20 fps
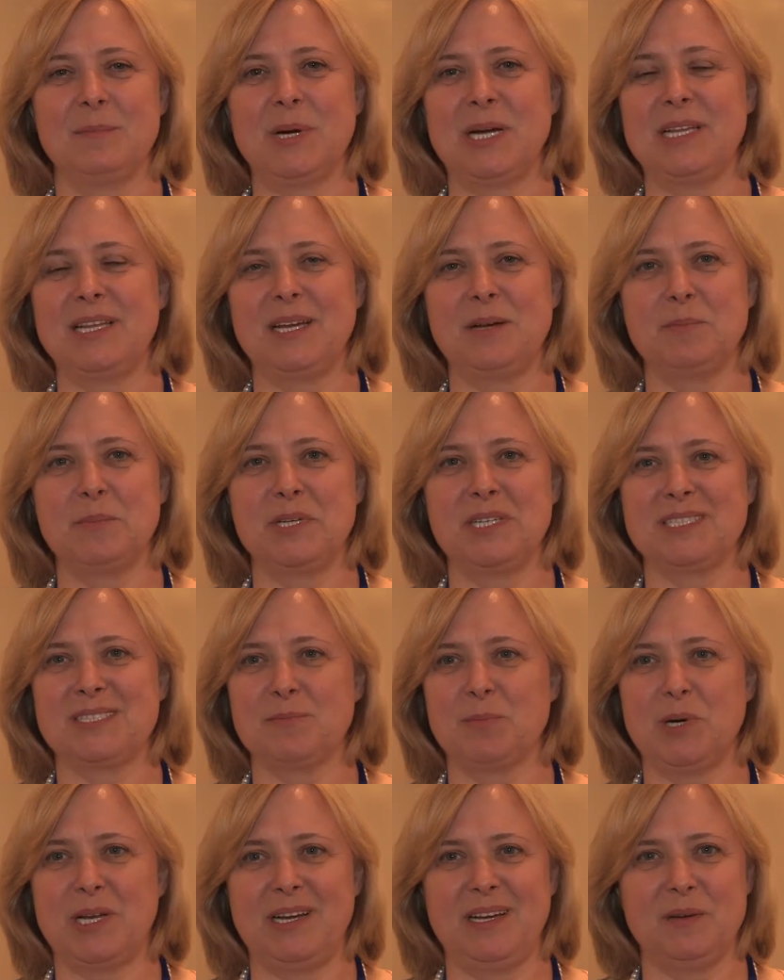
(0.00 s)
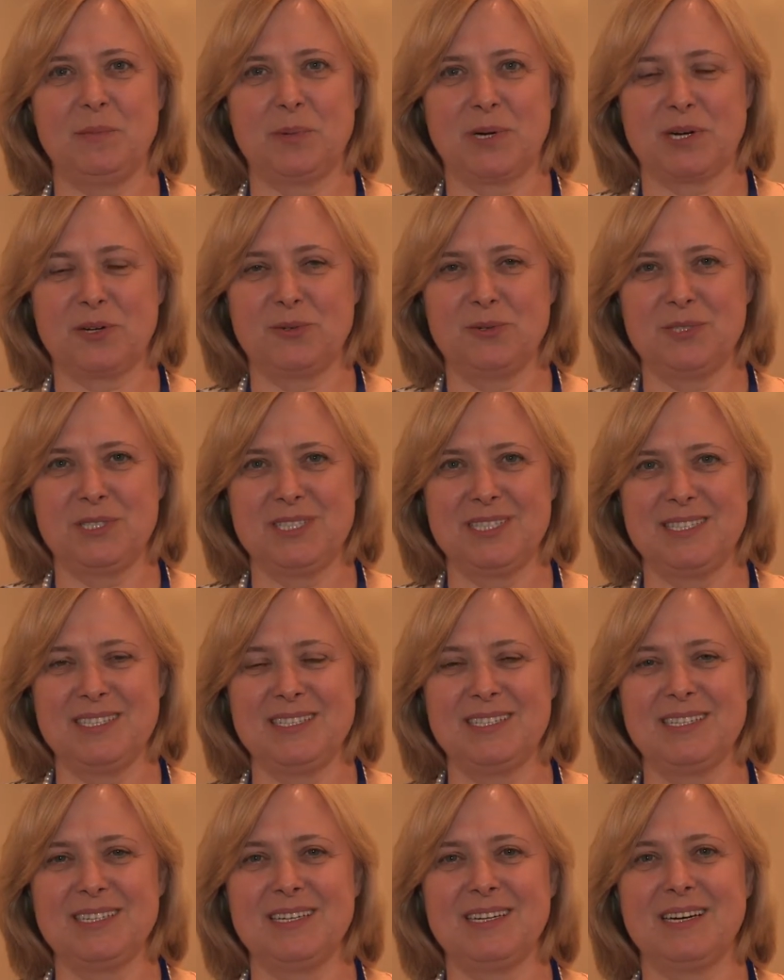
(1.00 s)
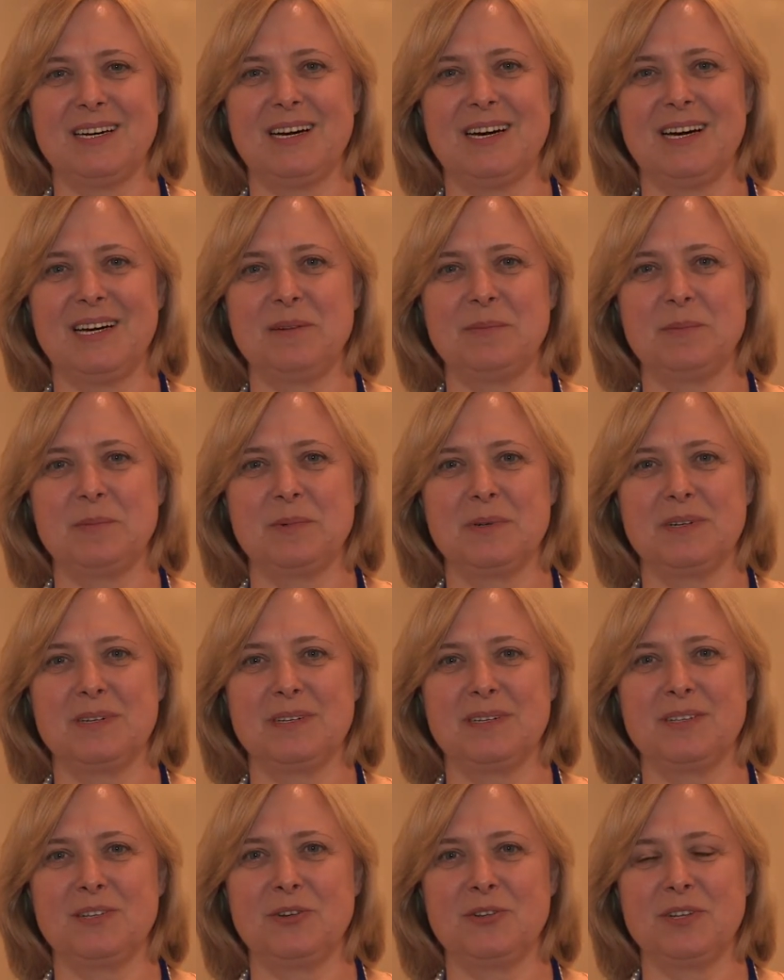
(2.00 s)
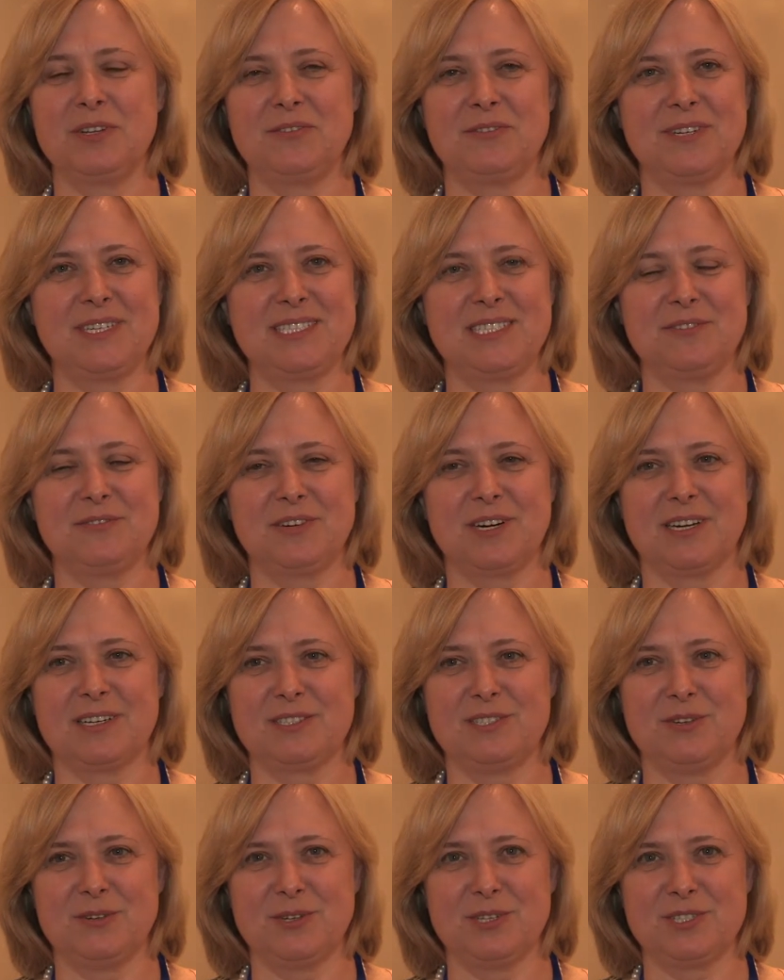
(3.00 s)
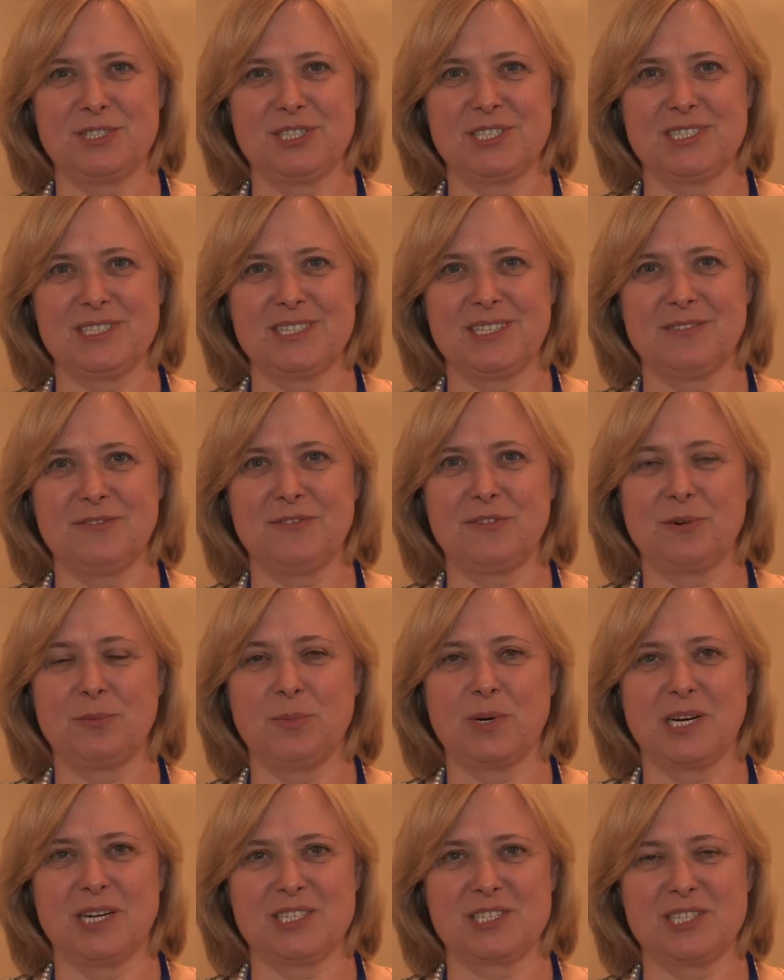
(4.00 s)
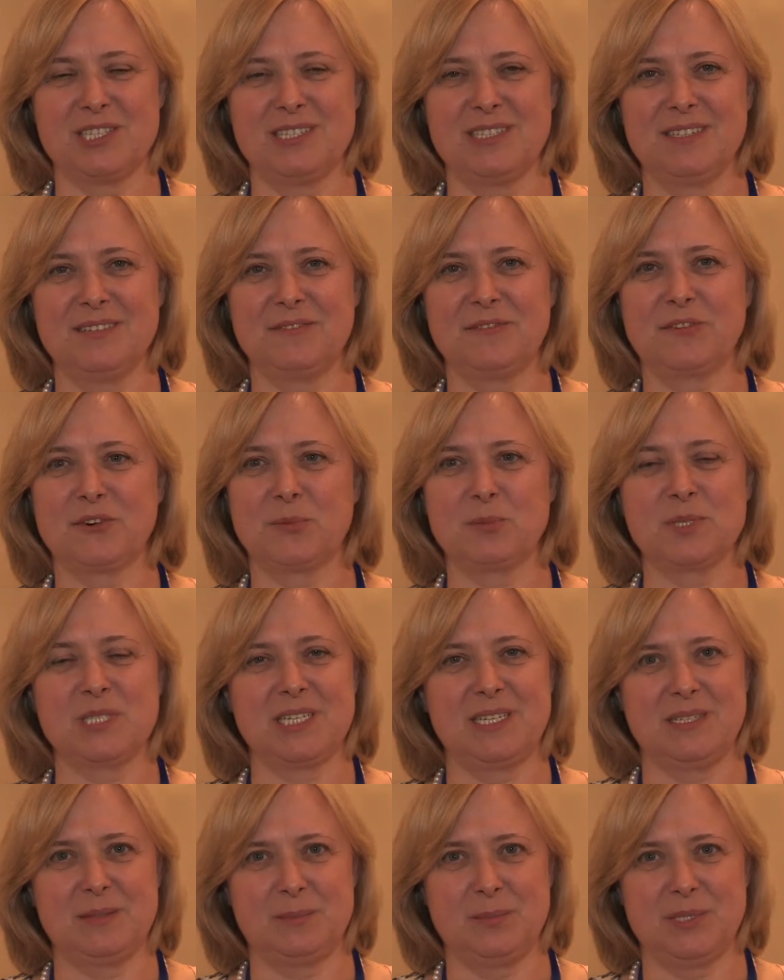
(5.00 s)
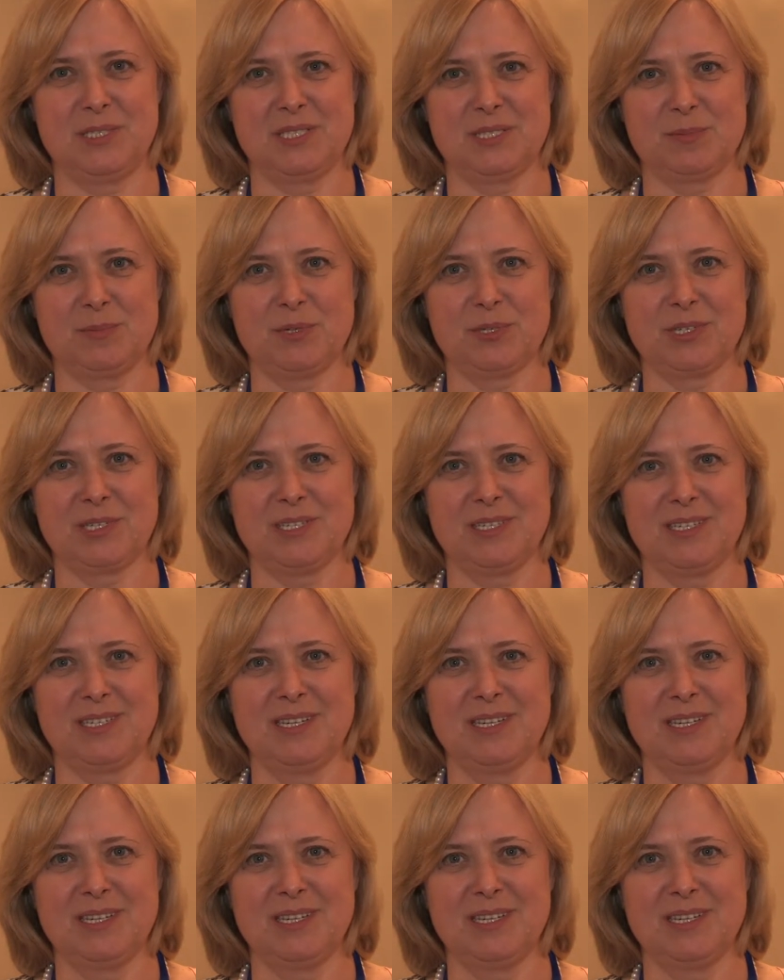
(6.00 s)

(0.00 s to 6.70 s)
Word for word: My name is Maria Prokudina. I'm non-invasive cardiologist from Russia, from St. Petersburg.